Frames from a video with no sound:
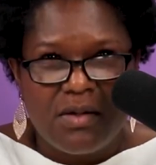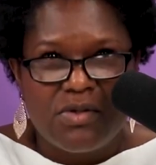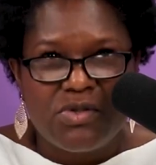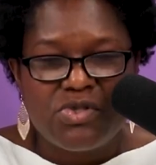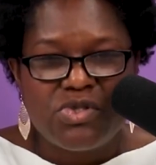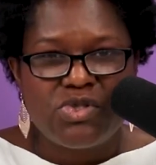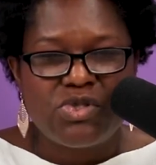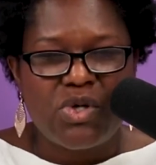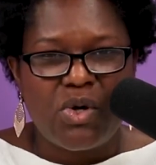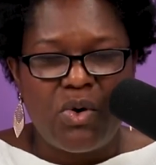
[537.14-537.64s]

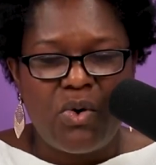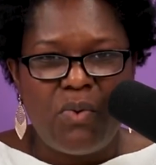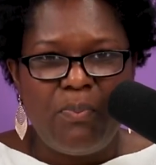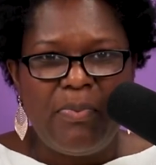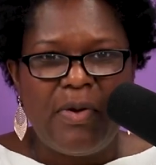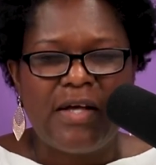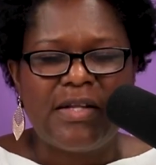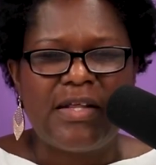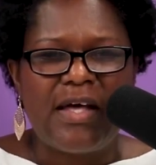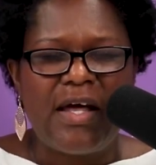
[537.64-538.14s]
So
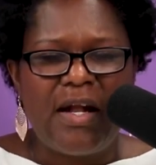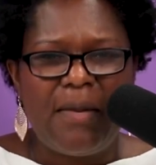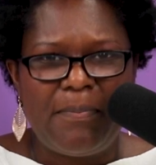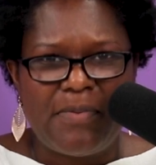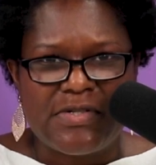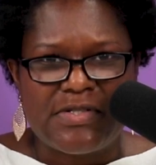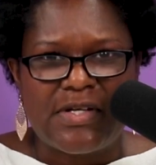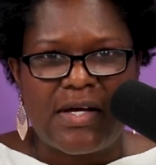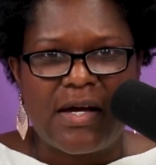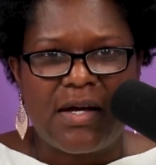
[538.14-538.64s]
pick that up a
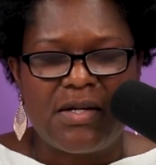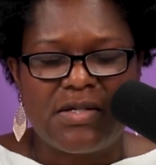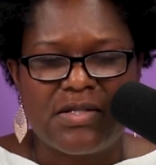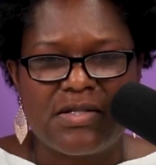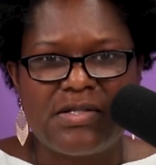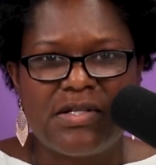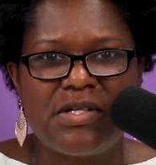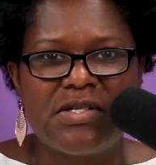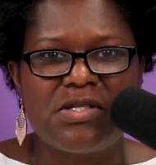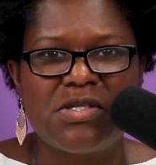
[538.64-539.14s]
second.
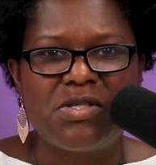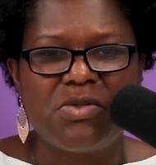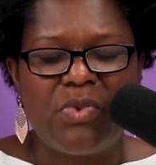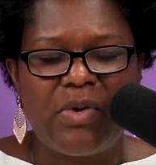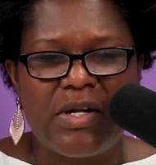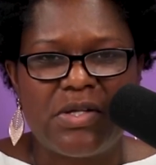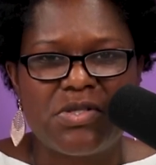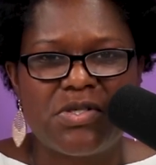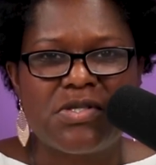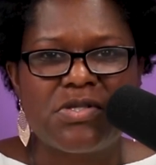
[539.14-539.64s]
Just listen to
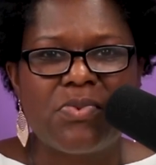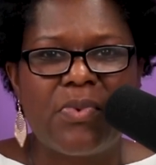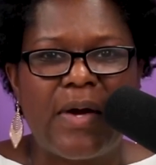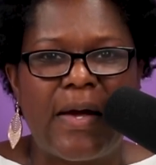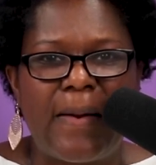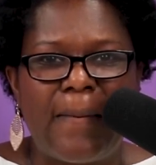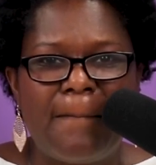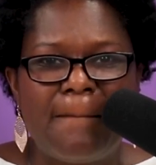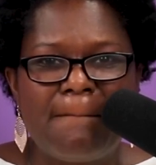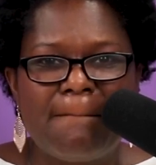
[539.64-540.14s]
what I just
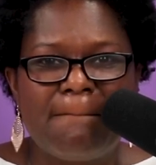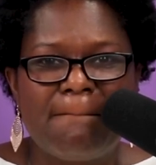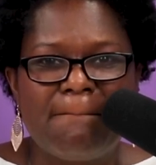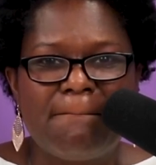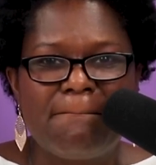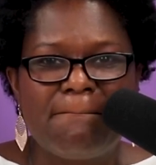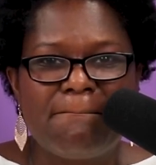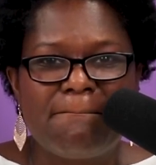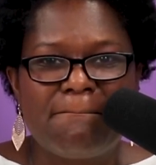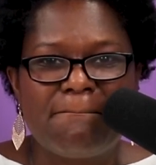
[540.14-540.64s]
read.
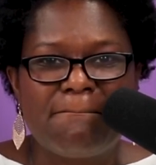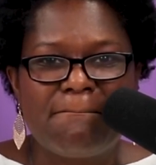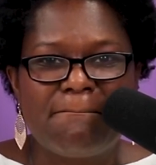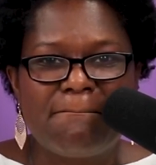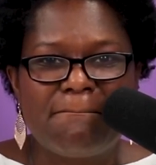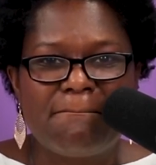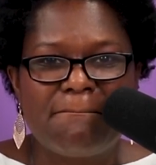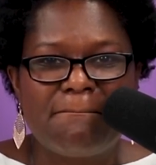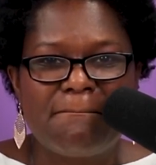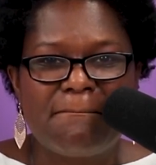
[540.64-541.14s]

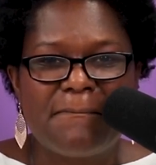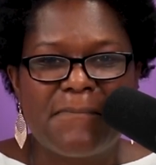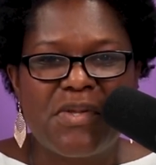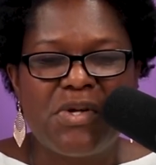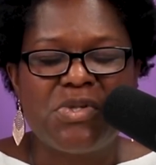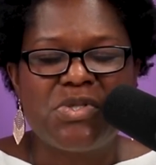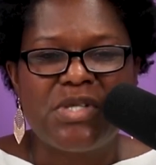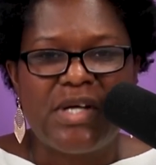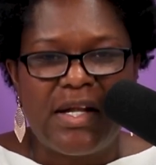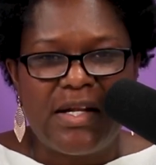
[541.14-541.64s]

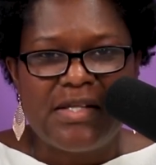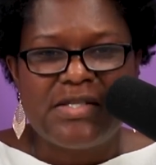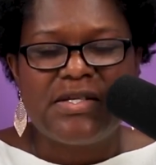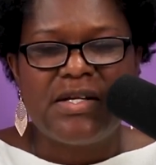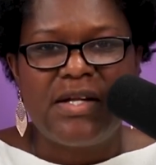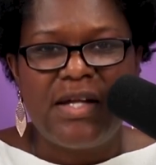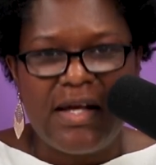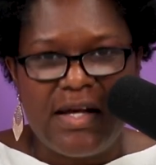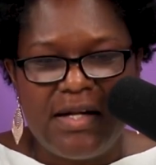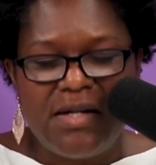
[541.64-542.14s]
They're jealous
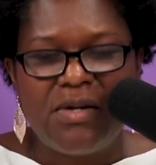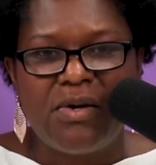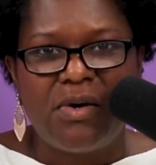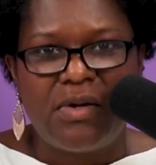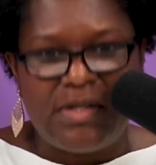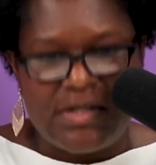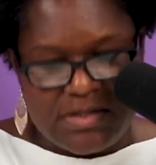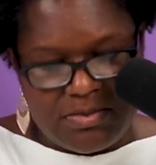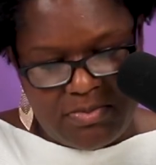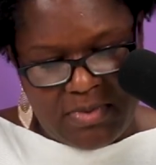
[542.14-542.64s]
and hating
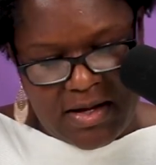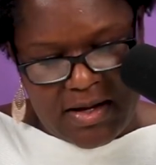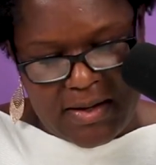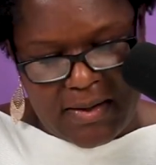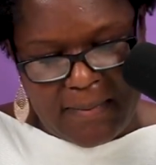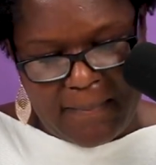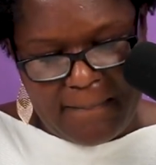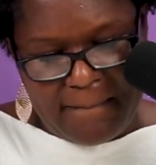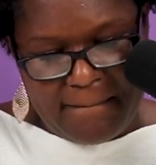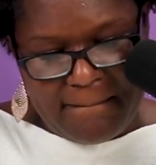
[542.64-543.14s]
on this man